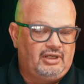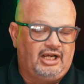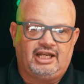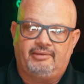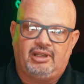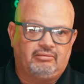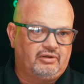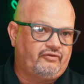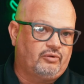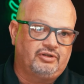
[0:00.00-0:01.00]
you're not going to be able to
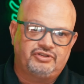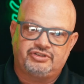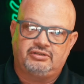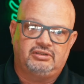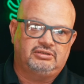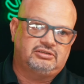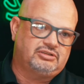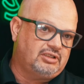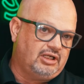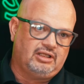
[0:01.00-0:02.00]
afford insurance.
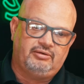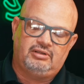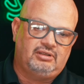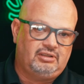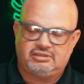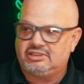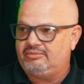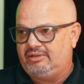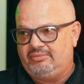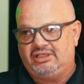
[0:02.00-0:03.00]
It's going to
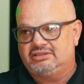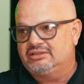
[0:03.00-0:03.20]
be a mess.